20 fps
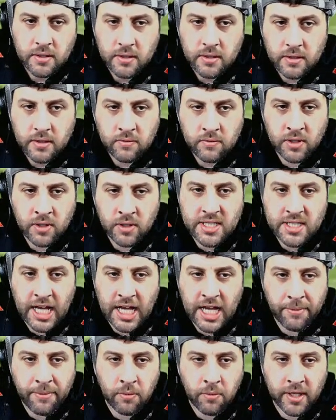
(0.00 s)
Rees Zammit
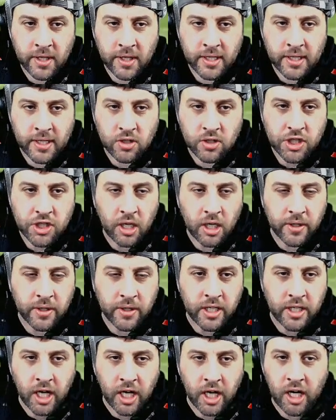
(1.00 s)
with a little show and
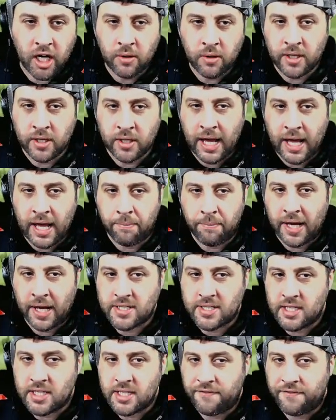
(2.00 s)
go, and that
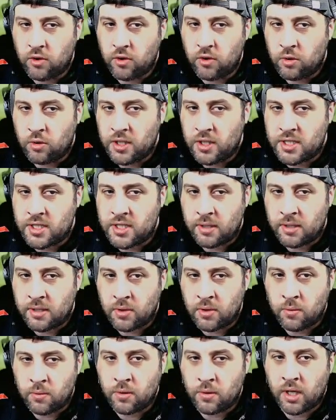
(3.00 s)
passes forwards, and we
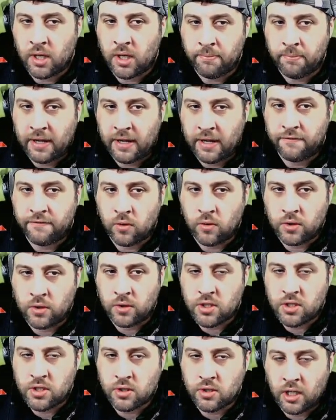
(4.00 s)
will come back for the
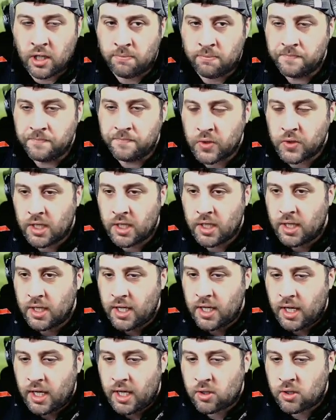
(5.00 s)
scrum.
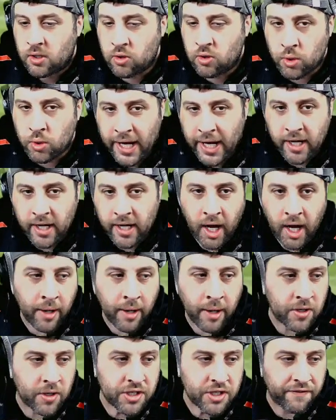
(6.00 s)
Great
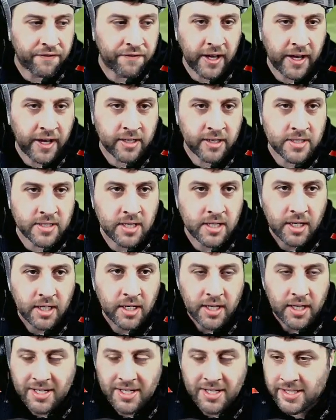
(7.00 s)
Irish defence.
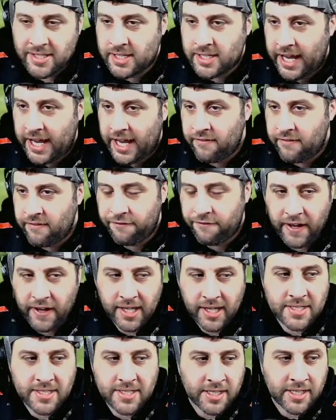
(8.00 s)
10
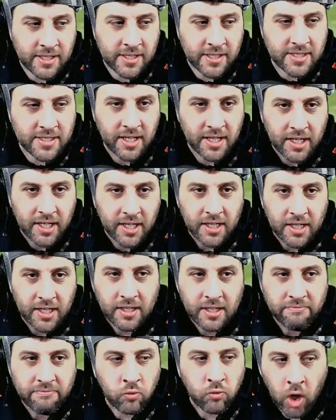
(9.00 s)
phases,
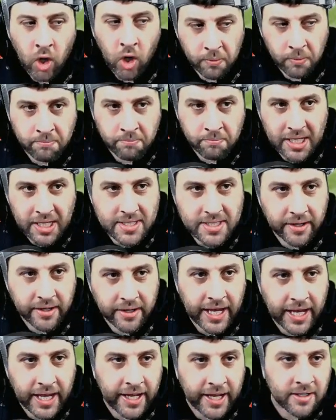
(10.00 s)
not a metre
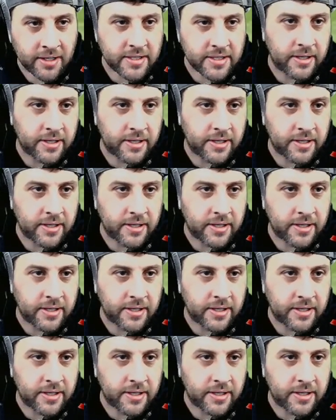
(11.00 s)
gained.